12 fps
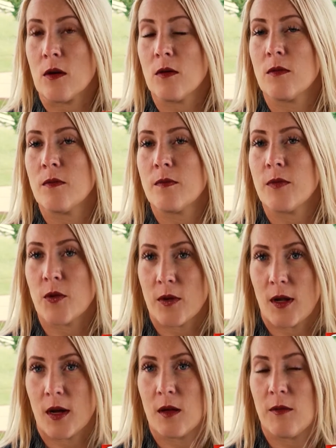no, you
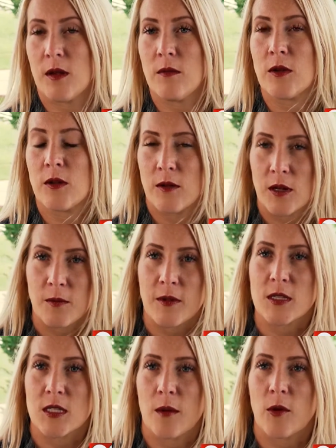cannot come in. You need to
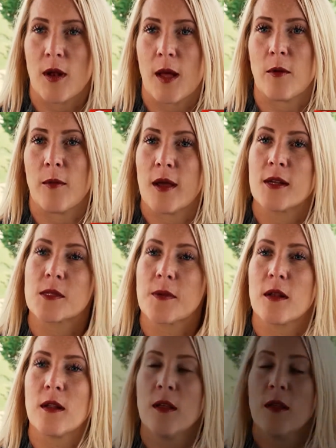please tell me what happened to my
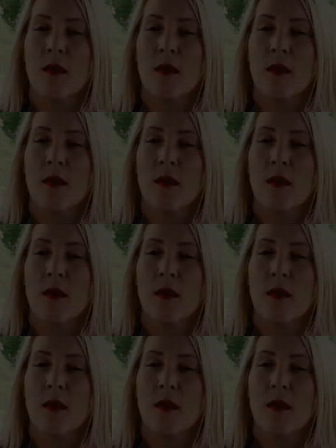husband.